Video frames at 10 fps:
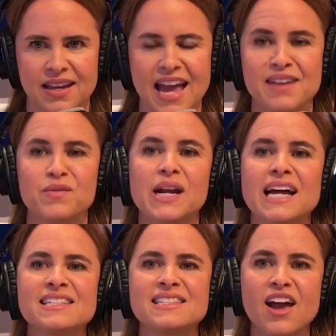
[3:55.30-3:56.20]
And when
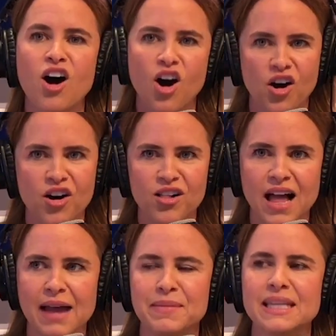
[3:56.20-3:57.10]
I say
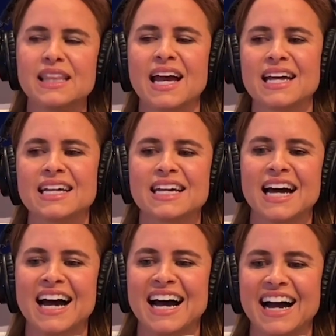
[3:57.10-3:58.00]
all, I mean like
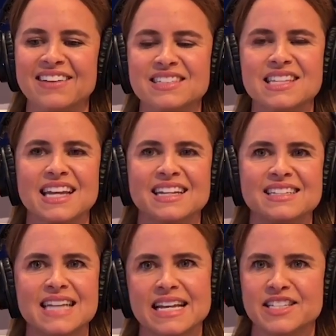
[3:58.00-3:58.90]
I was like
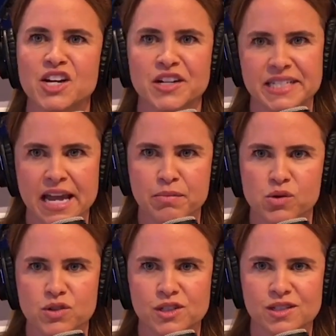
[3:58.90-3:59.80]
dancing on
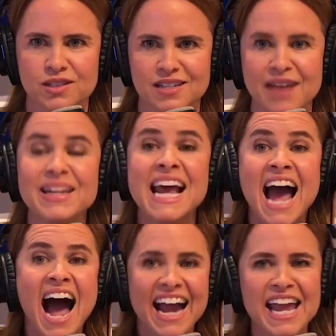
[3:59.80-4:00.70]
tables. I mean,
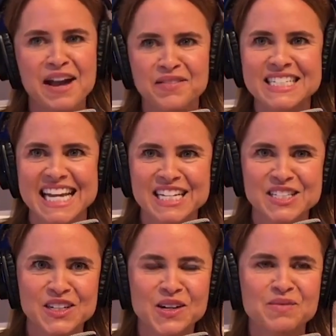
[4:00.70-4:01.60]
I am a
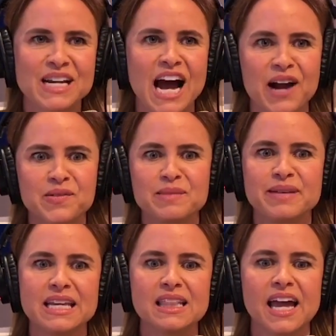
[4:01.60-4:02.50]
dancer, but I would
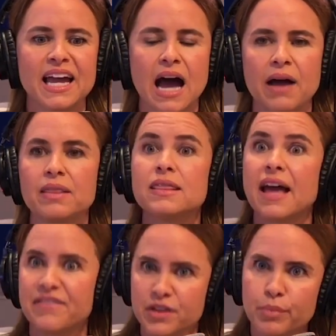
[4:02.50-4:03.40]
be like at
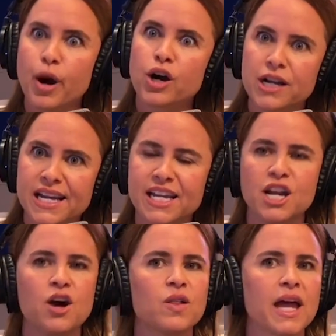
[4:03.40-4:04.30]
life of the party,
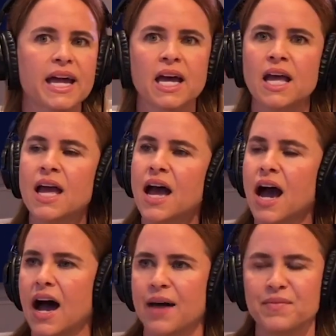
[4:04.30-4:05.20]
like
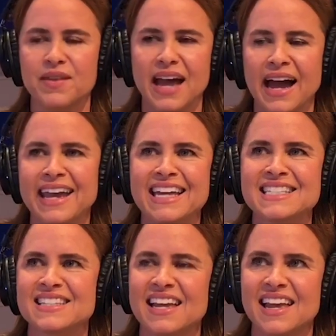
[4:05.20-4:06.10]
I
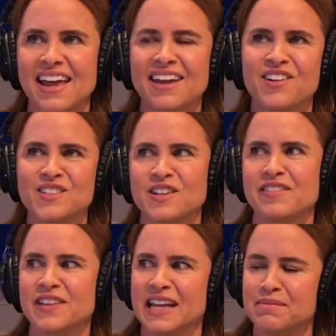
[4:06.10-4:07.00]
guess, and also I
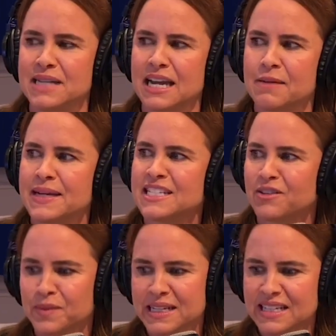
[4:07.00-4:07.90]
feel like I'm dating
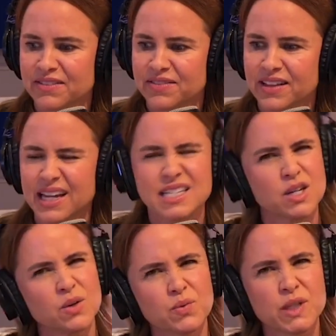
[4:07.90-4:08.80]
myself because I feel like I
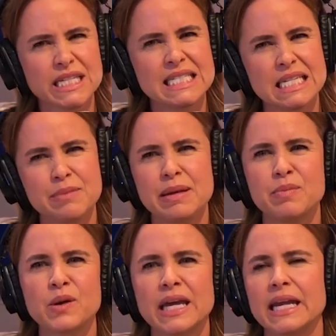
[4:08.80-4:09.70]
don't really see
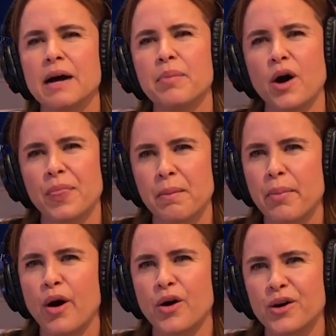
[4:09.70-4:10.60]
people get up on the
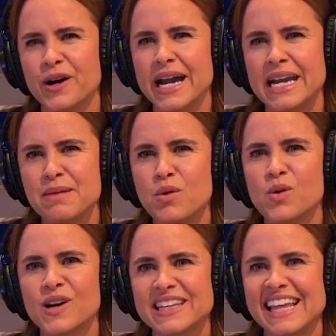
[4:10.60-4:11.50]
bar
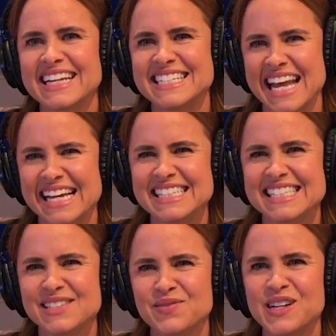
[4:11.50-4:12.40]
anymore and like
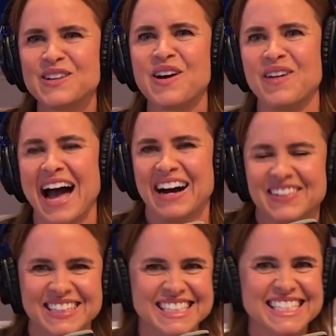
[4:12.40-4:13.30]
dance when you go
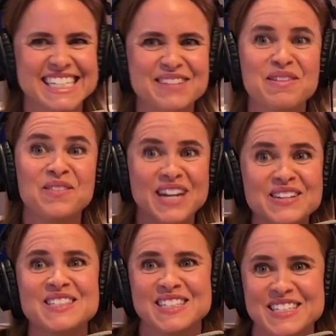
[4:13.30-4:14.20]
out. But we
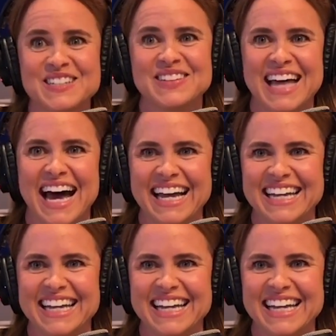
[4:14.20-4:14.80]
used to do that.